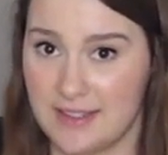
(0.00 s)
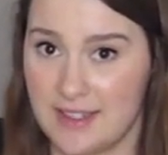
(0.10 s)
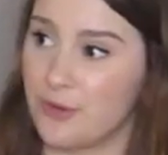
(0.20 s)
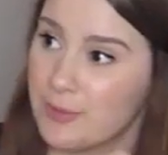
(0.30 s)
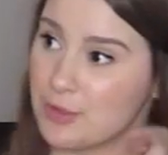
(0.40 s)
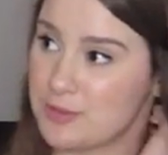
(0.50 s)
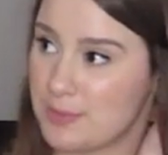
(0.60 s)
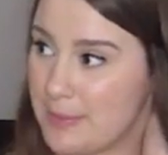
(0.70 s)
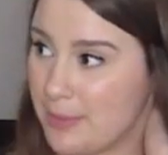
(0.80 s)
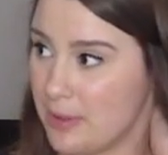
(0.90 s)
For most
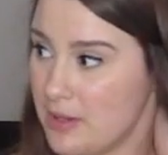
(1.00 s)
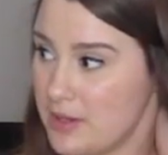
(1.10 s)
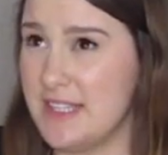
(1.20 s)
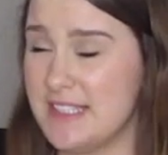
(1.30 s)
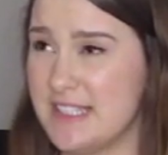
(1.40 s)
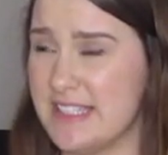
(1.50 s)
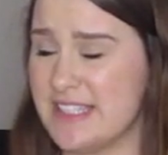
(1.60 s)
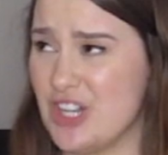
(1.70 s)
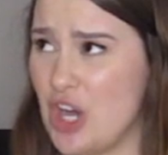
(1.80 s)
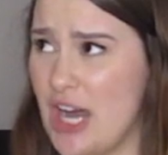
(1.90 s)
people, this
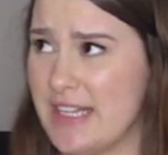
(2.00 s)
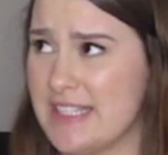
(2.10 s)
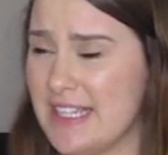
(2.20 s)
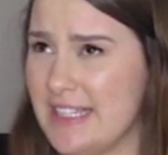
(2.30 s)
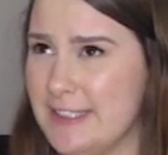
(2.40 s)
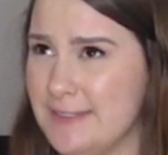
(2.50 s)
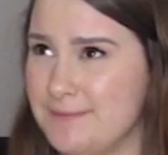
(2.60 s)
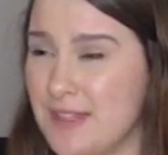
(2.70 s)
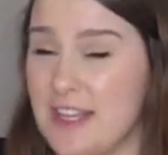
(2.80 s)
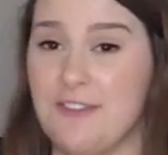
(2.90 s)
is not
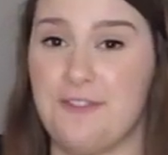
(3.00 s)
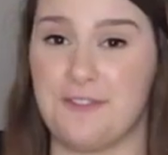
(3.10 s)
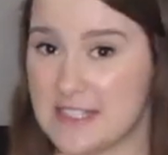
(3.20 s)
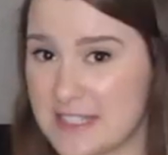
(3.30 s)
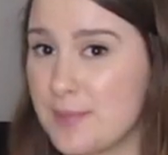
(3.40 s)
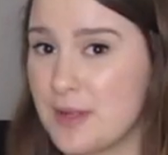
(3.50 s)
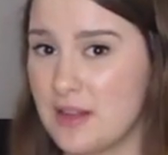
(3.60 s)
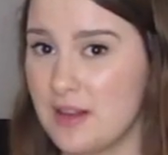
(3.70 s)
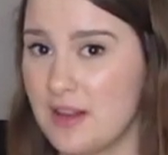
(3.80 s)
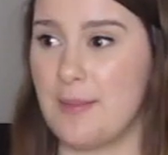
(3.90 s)
a
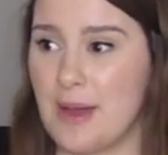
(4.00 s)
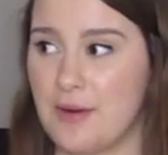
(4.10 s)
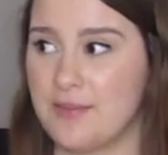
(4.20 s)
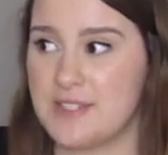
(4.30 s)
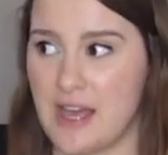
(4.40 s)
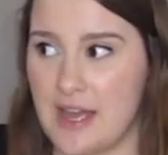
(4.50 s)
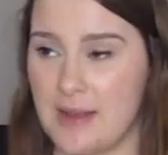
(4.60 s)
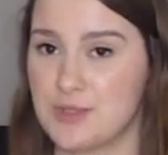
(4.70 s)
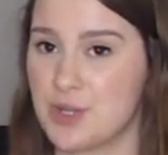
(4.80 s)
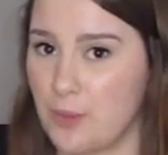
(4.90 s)
feasible amount of
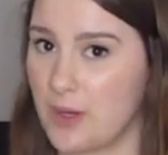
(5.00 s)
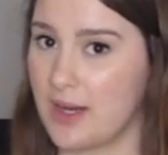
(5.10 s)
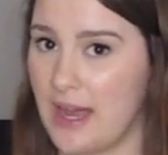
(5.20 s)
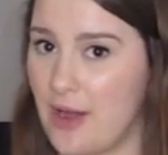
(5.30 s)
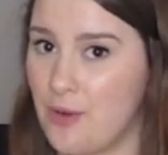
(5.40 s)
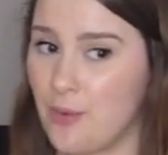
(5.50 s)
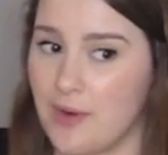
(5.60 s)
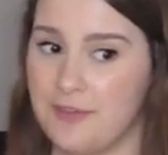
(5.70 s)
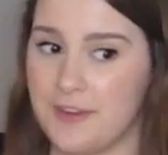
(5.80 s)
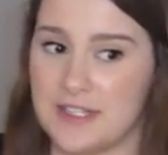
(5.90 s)
time to work out or
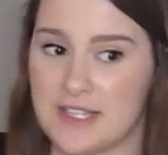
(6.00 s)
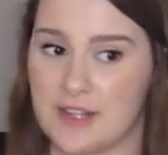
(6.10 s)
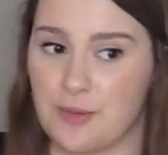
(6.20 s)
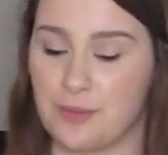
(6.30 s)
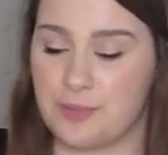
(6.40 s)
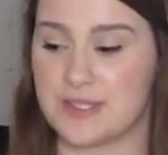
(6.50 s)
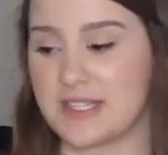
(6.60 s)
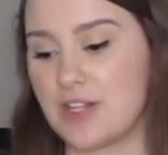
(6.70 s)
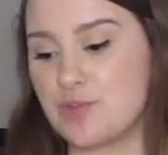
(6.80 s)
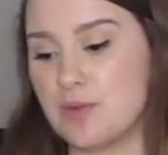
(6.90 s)
fit into their
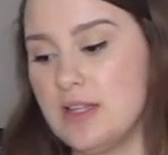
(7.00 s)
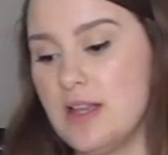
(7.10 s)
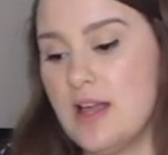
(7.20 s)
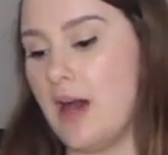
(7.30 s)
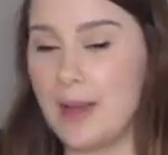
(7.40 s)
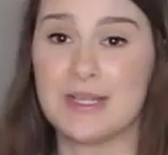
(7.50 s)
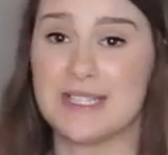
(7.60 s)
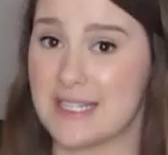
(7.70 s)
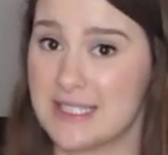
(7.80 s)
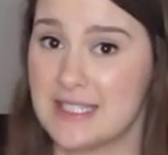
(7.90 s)
schedule. I'm
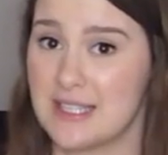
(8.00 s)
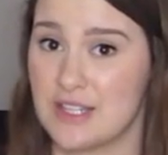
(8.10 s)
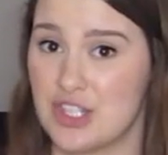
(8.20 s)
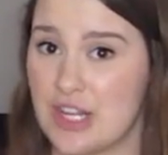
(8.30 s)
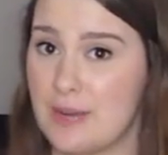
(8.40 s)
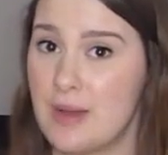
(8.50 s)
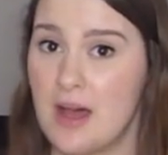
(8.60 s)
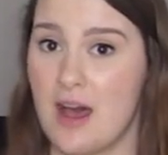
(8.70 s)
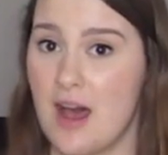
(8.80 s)
addicted to the gym.